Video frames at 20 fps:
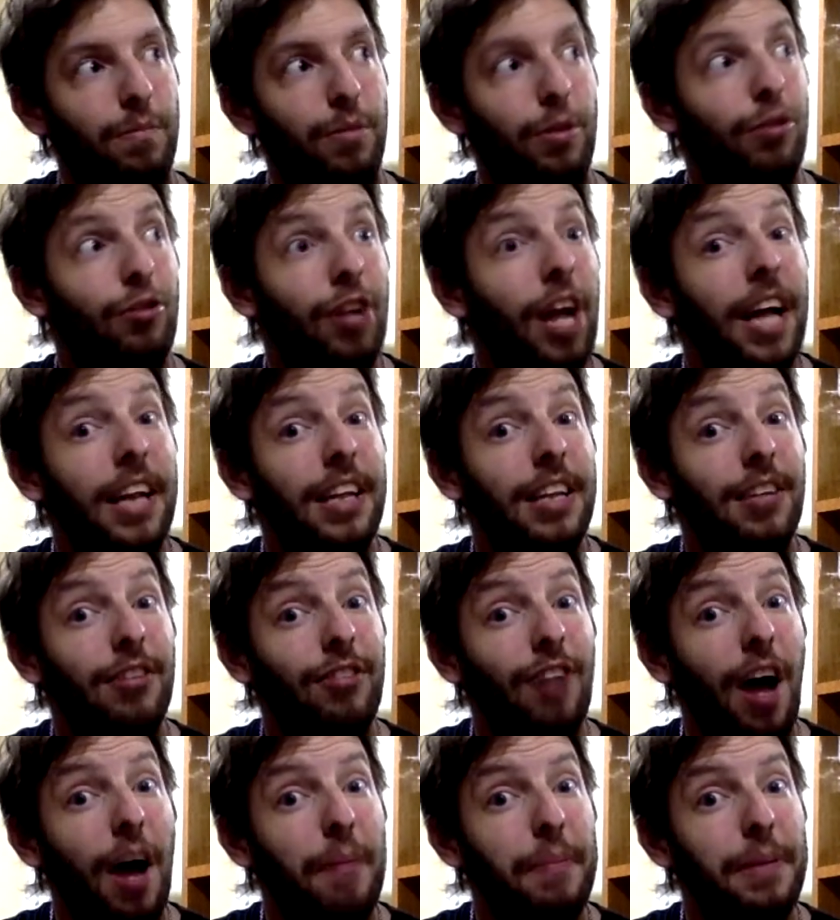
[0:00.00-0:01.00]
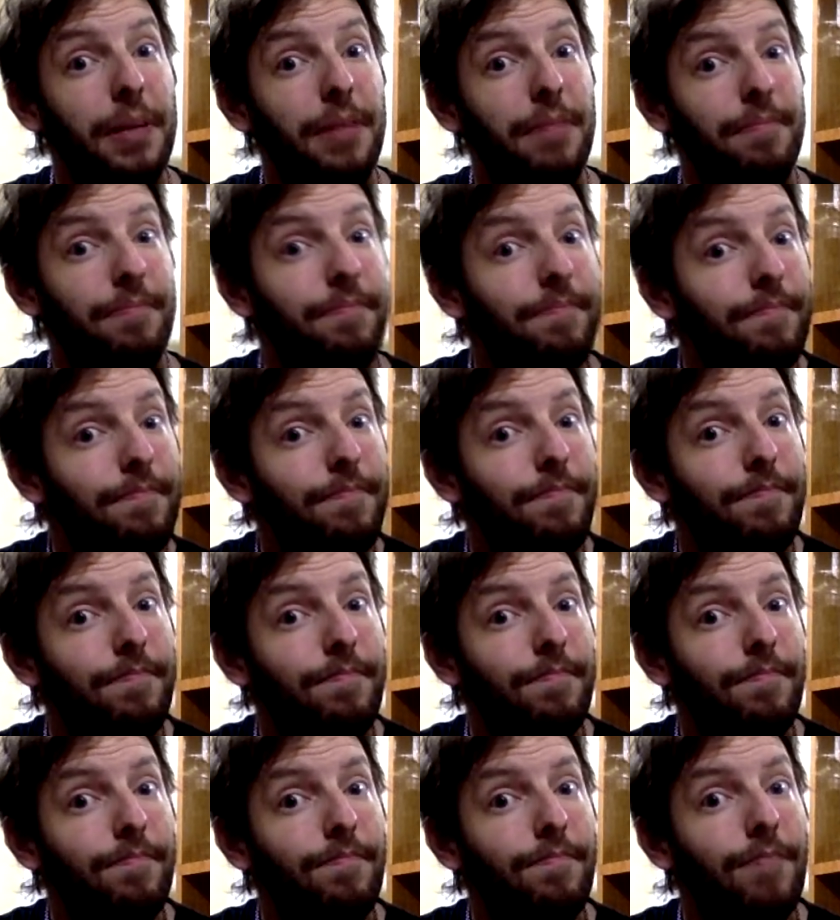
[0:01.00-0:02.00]
there's nothing stopping them.
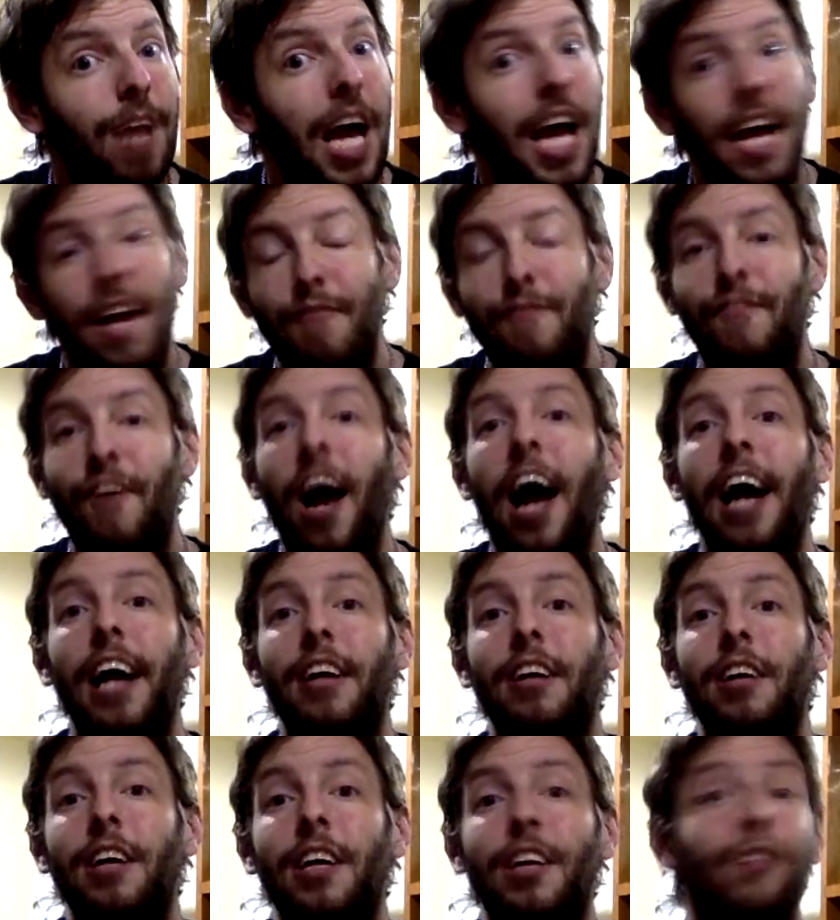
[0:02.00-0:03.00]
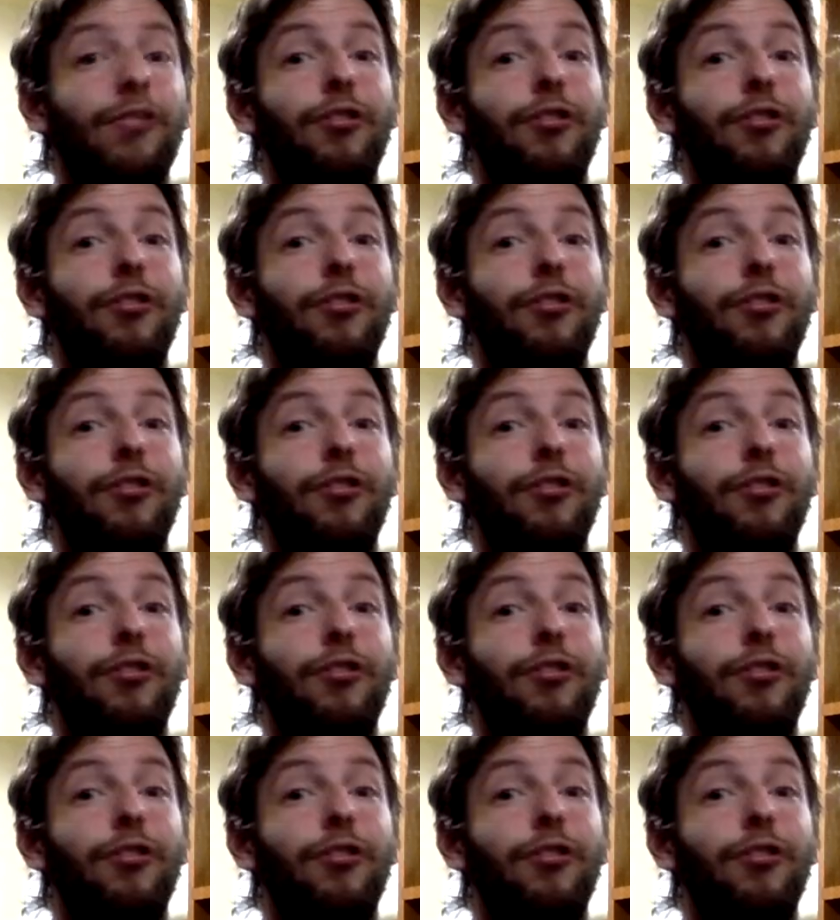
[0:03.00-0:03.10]
In fact,